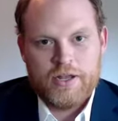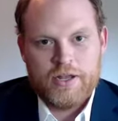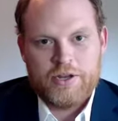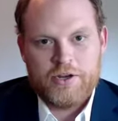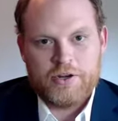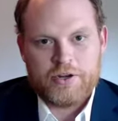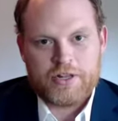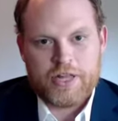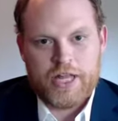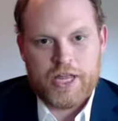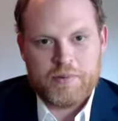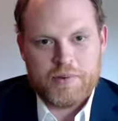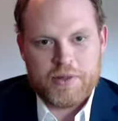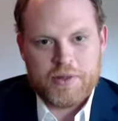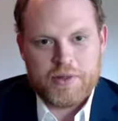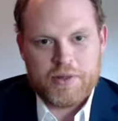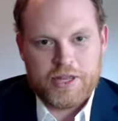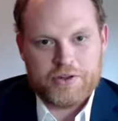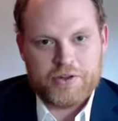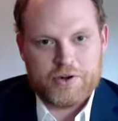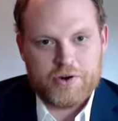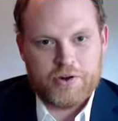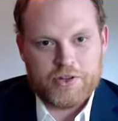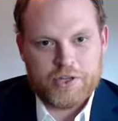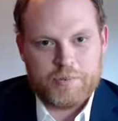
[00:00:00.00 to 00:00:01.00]
you're claiming that you
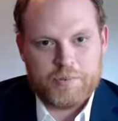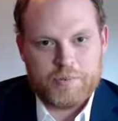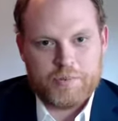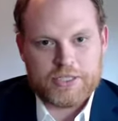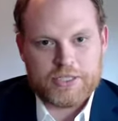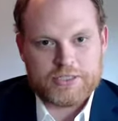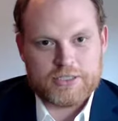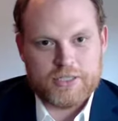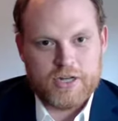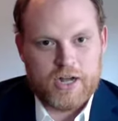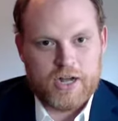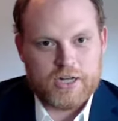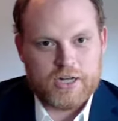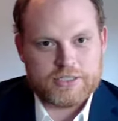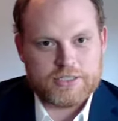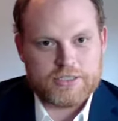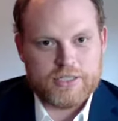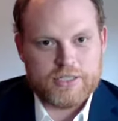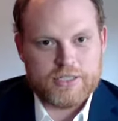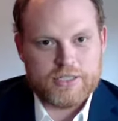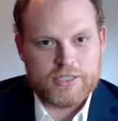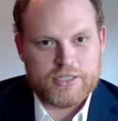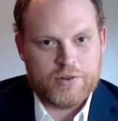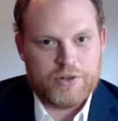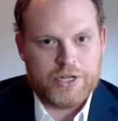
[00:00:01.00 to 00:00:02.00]
can only pick stocks
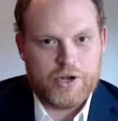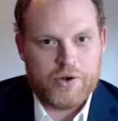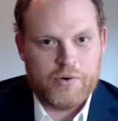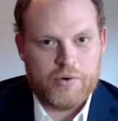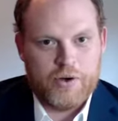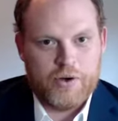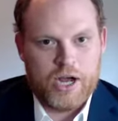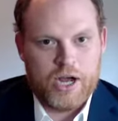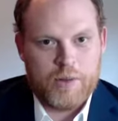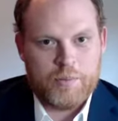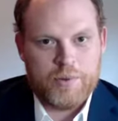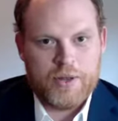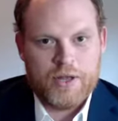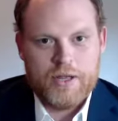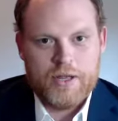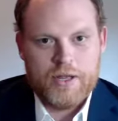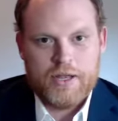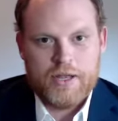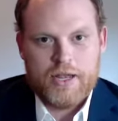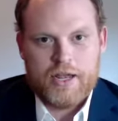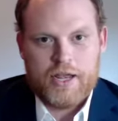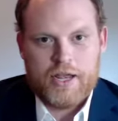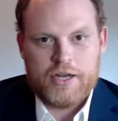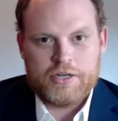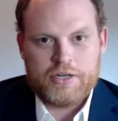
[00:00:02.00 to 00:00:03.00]
that only go up.
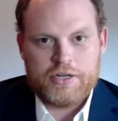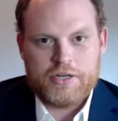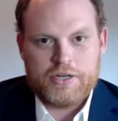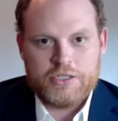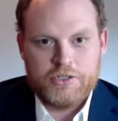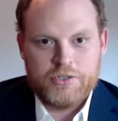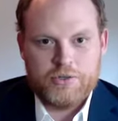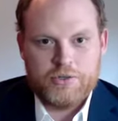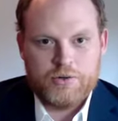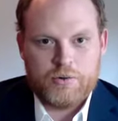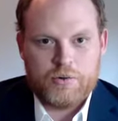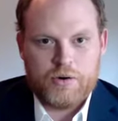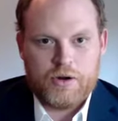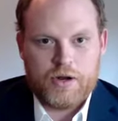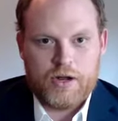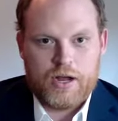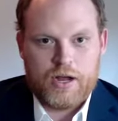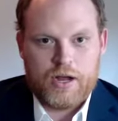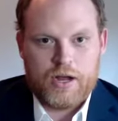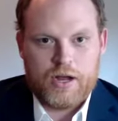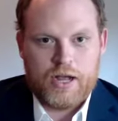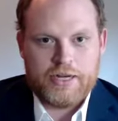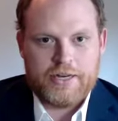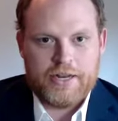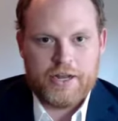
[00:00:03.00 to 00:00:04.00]
And two,
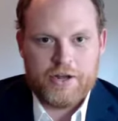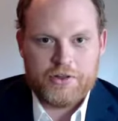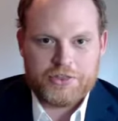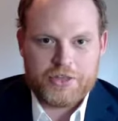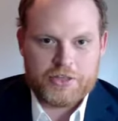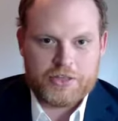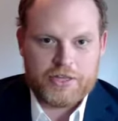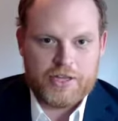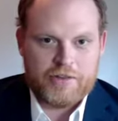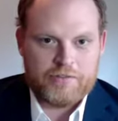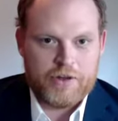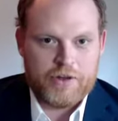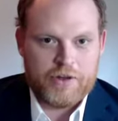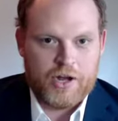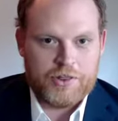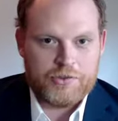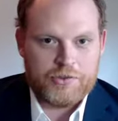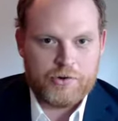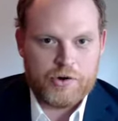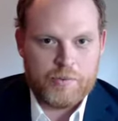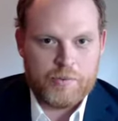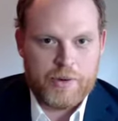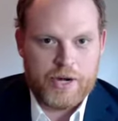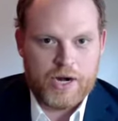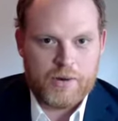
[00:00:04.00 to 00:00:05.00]
I doubt that they've gone
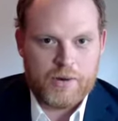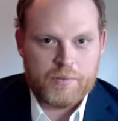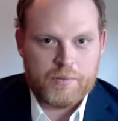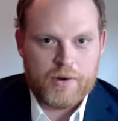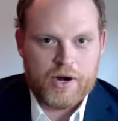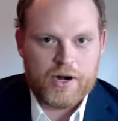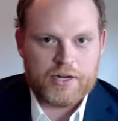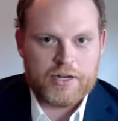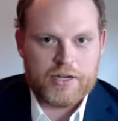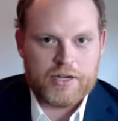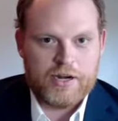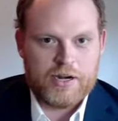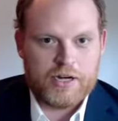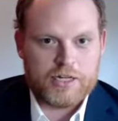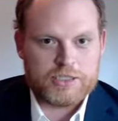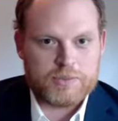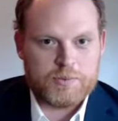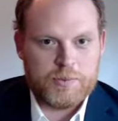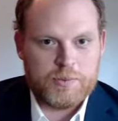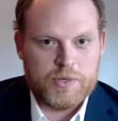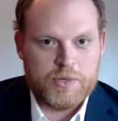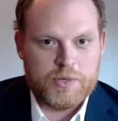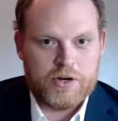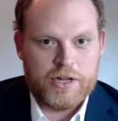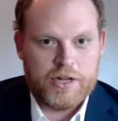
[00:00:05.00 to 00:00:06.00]
through a bear market and
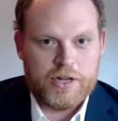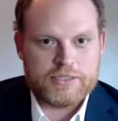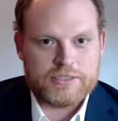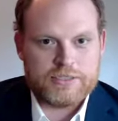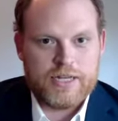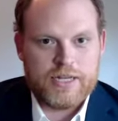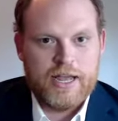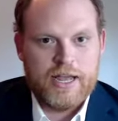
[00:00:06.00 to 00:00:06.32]
experienced